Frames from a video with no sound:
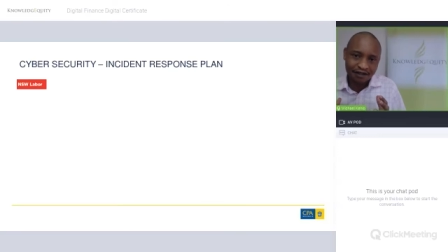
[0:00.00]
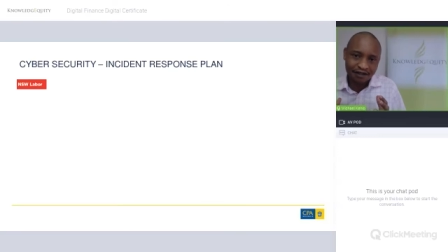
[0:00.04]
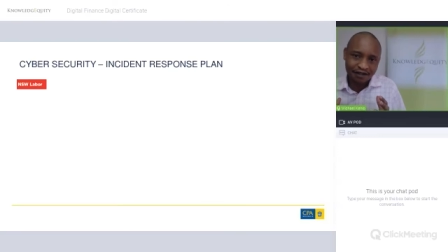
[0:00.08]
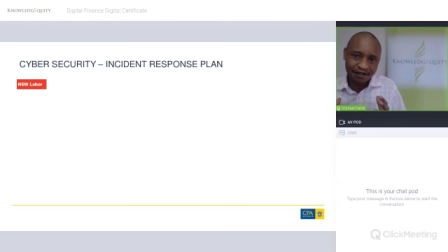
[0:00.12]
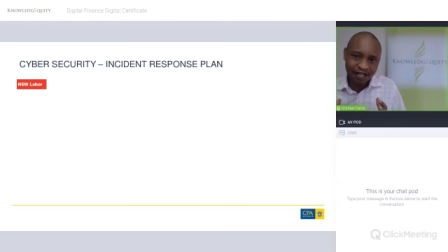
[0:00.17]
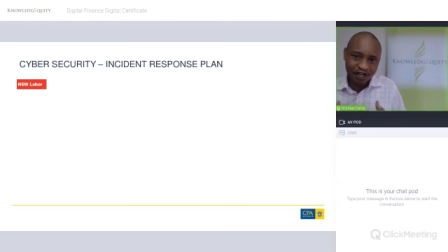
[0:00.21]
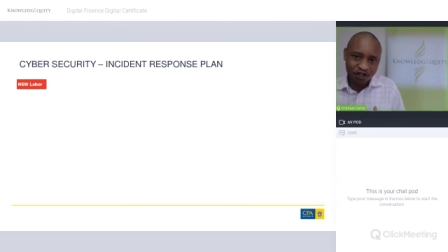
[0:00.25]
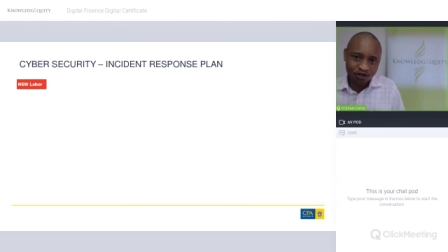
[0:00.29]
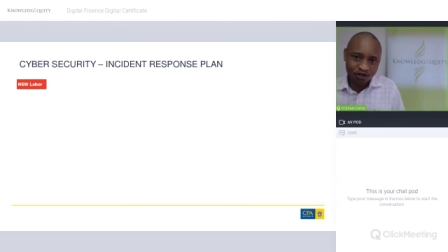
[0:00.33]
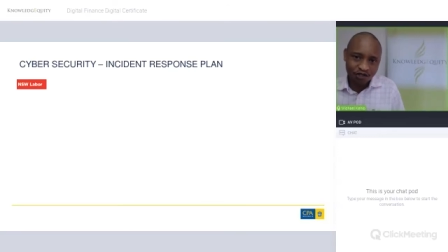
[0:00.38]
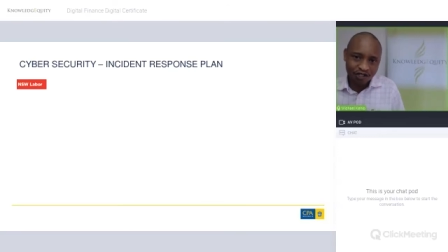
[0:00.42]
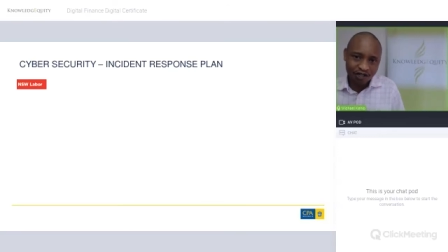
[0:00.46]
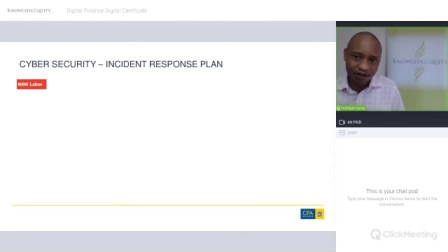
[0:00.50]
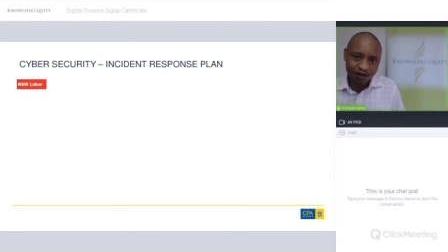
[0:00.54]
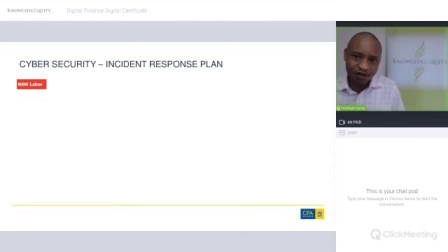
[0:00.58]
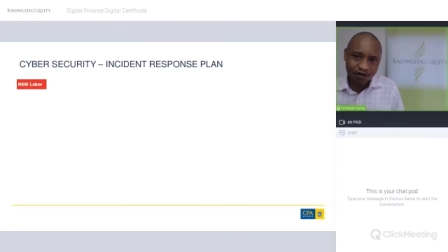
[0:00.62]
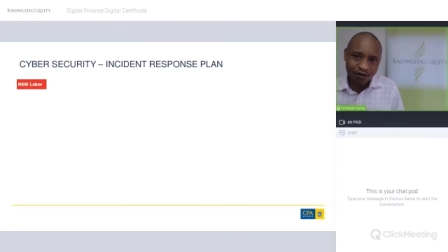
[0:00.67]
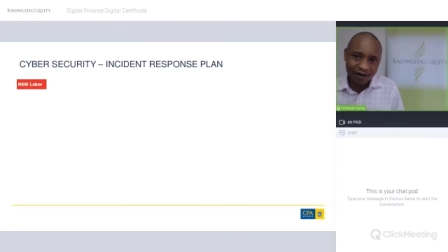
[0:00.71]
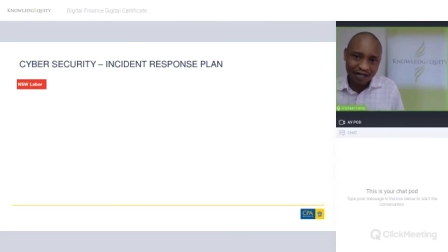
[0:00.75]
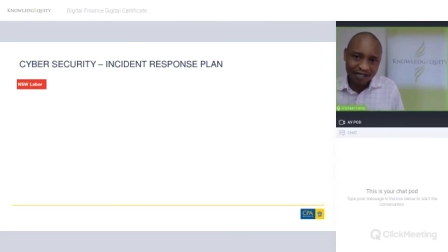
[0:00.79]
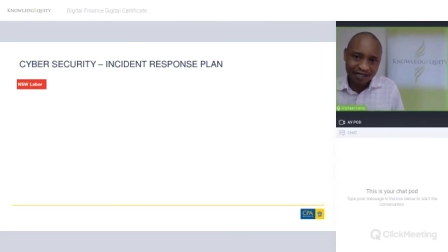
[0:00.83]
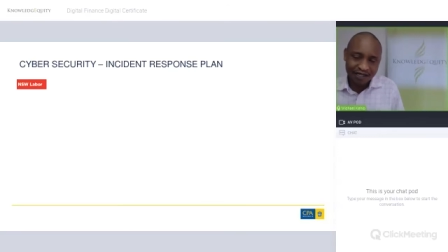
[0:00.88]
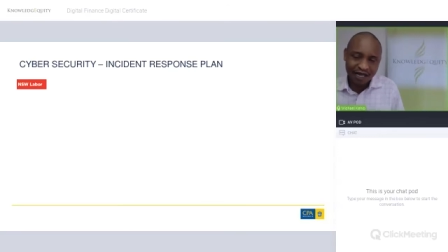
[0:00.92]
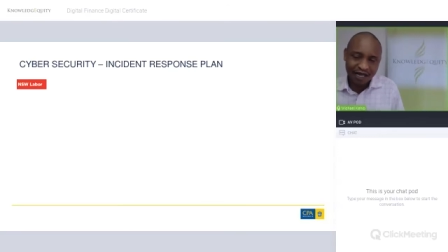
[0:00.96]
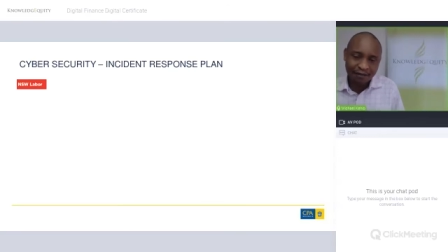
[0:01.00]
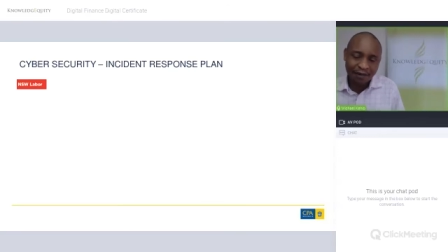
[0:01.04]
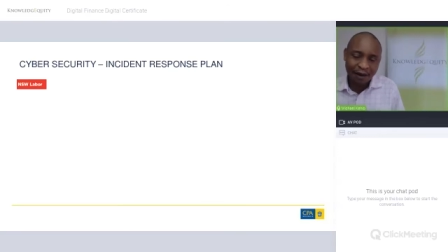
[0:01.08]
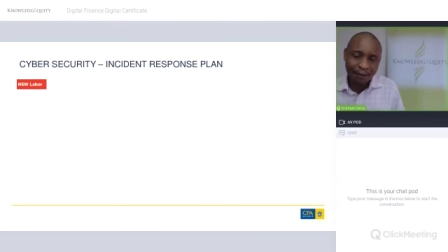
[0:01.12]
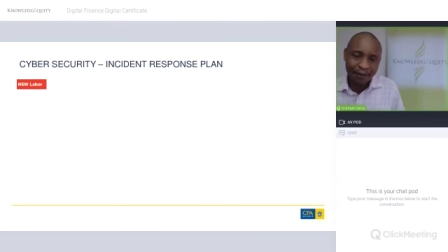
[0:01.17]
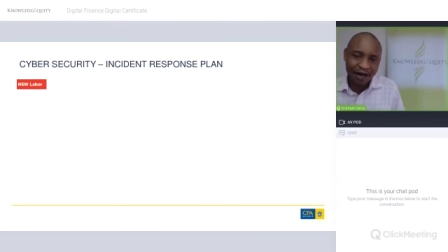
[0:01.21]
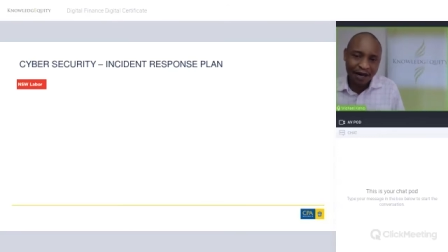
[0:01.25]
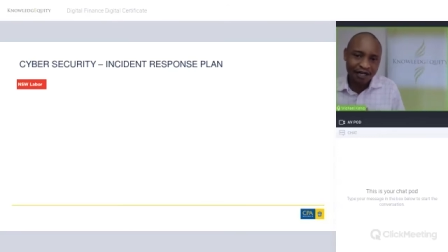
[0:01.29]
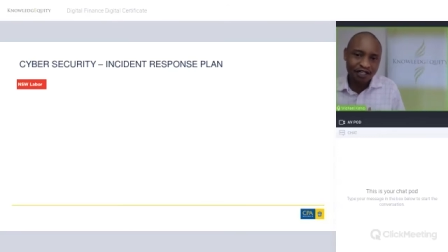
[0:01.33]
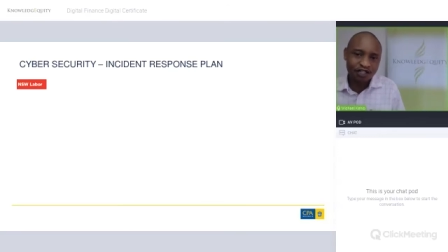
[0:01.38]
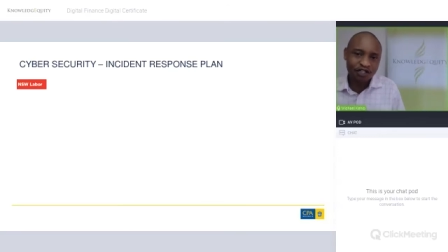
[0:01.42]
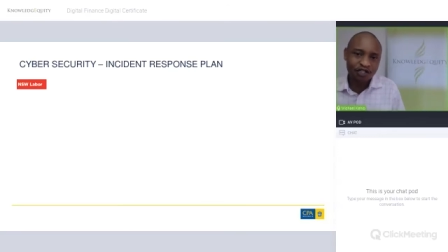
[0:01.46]
the New South Wales Labour
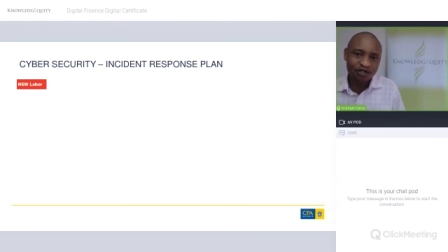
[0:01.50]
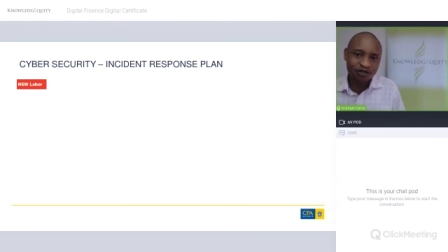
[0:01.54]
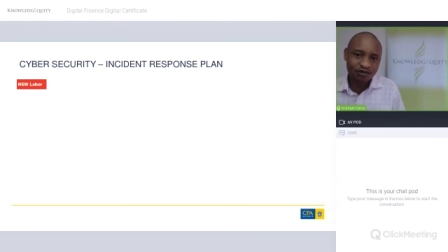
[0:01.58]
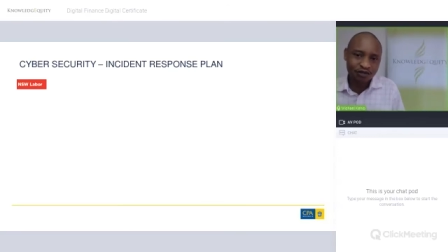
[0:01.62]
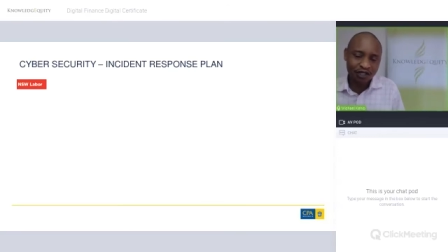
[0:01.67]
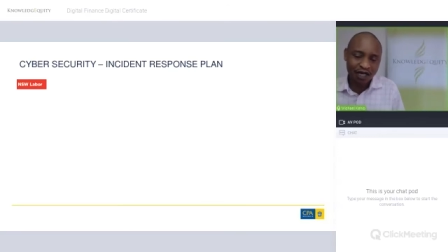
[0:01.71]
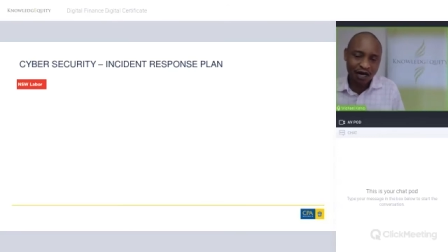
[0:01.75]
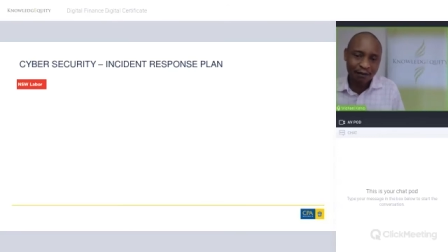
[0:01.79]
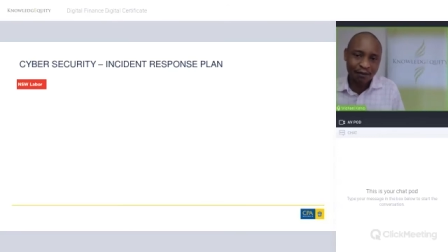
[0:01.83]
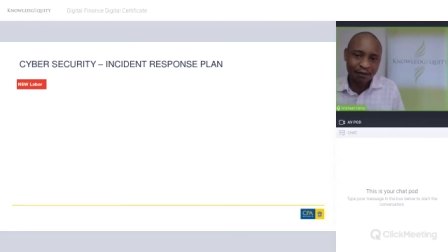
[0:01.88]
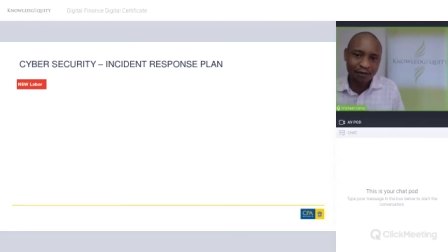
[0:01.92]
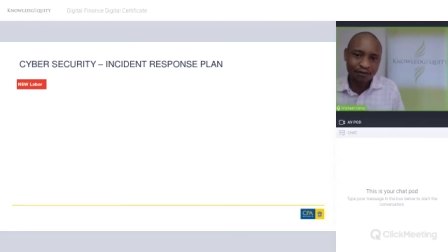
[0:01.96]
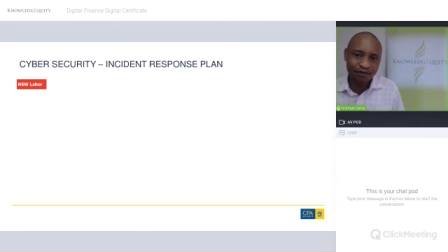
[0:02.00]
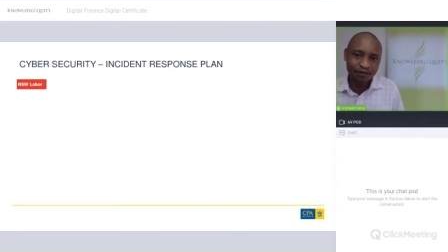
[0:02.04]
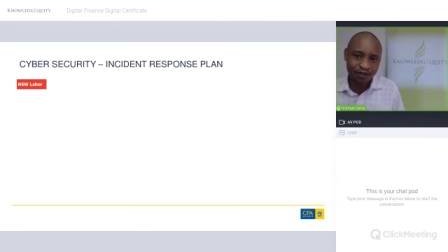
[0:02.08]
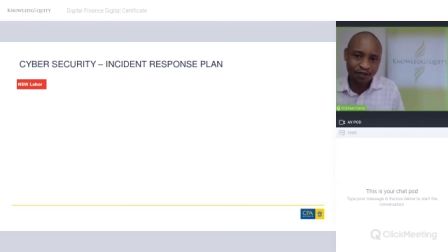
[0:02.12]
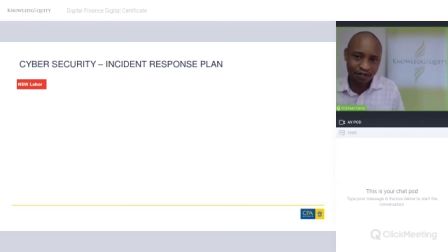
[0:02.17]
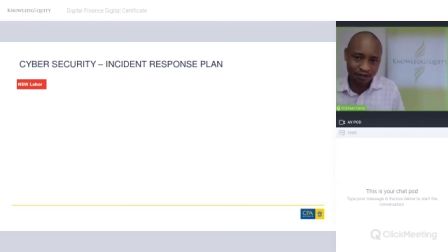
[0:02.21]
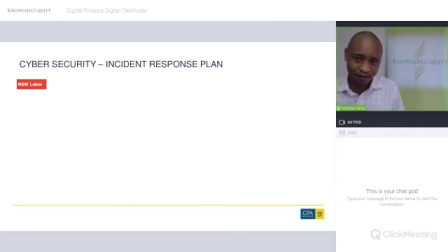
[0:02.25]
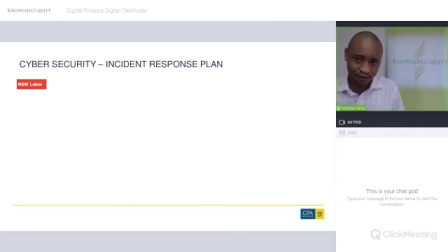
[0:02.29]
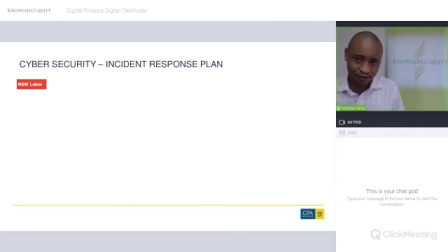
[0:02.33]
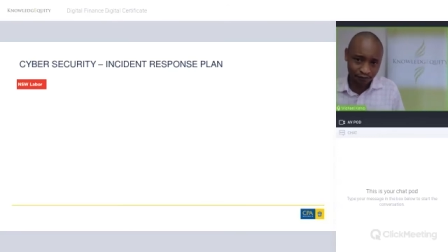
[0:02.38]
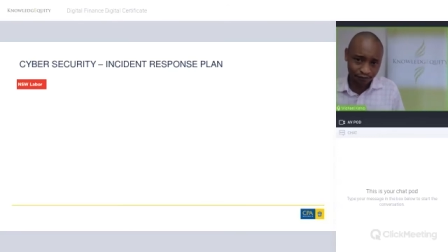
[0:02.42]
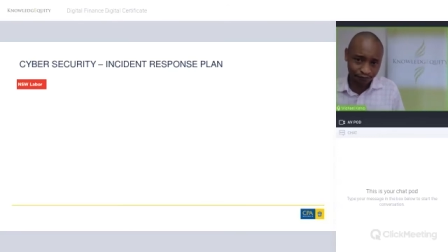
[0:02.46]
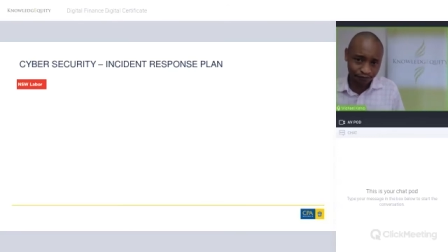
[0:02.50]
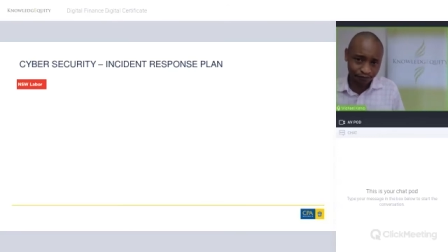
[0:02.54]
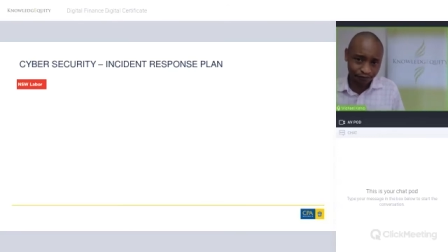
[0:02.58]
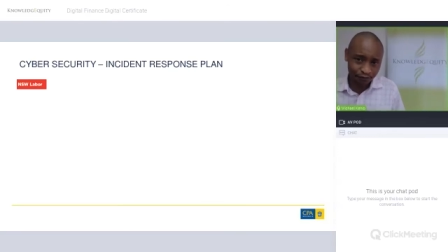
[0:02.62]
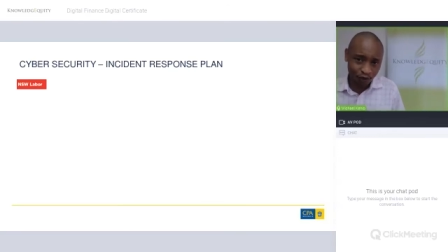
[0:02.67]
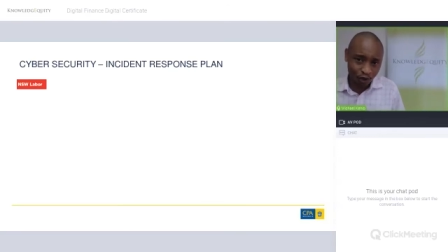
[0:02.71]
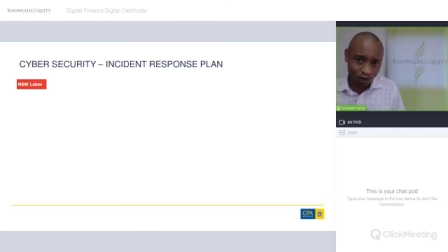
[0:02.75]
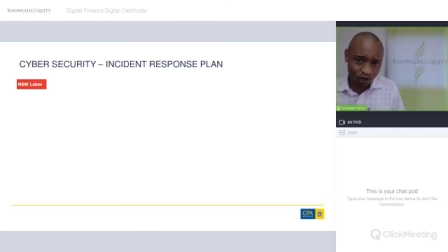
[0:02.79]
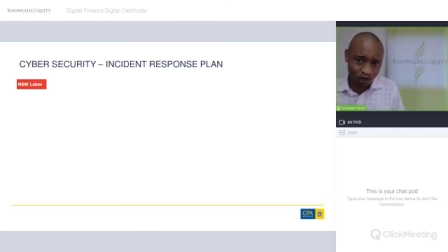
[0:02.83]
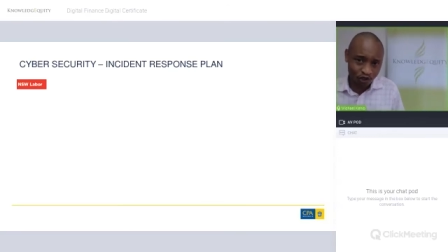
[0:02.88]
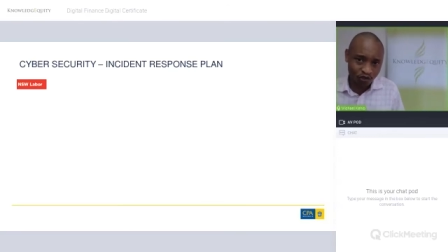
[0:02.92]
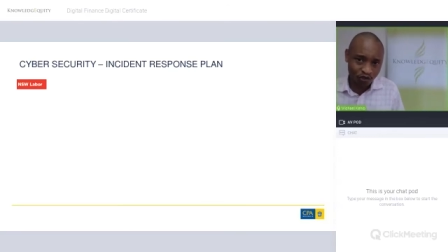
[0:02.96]
Party should come up with
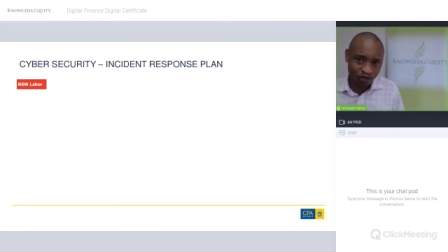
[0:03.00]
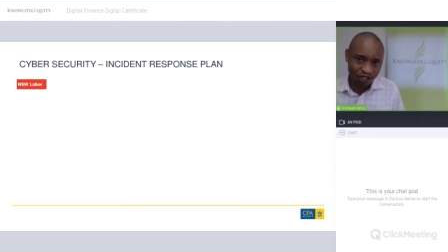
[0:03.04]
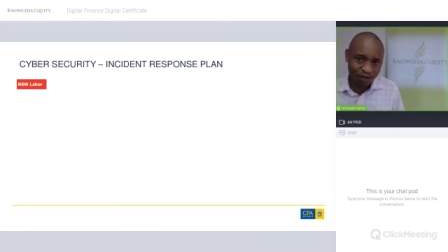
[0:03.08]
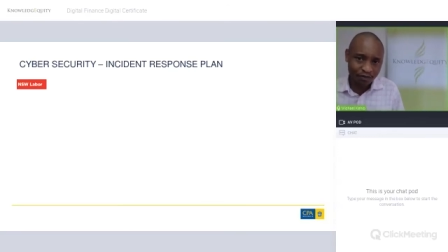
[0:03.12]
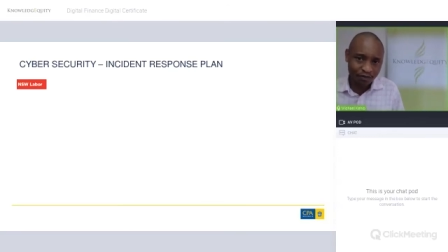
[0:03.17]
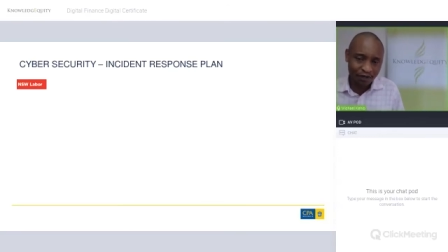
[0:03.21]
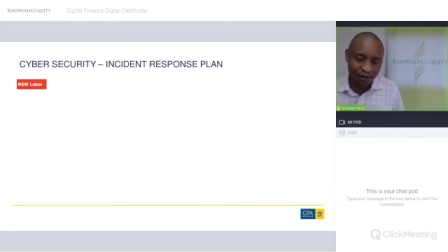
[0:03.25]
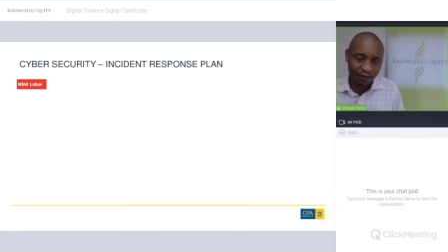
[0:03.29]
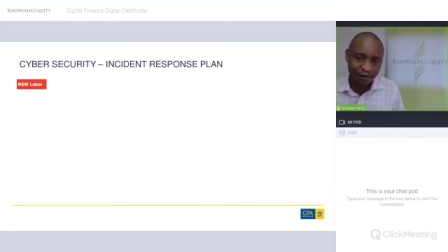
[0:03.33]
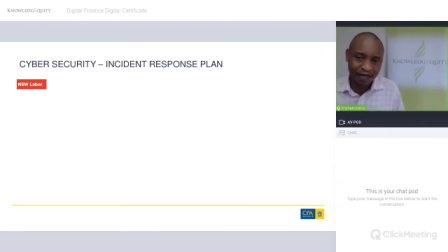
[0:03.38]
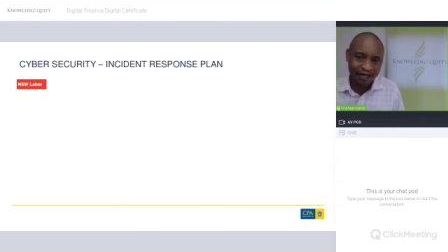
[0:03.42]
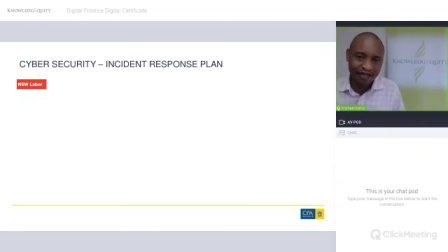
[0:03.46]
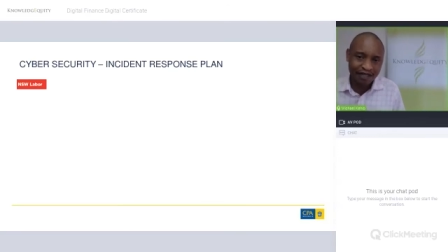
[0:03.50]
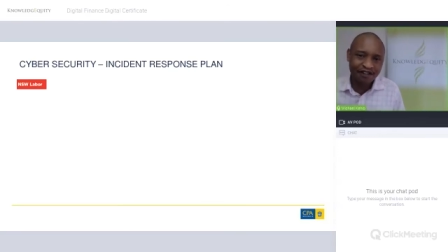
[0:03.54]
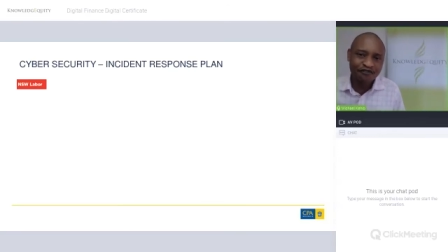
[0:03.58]
or should implement?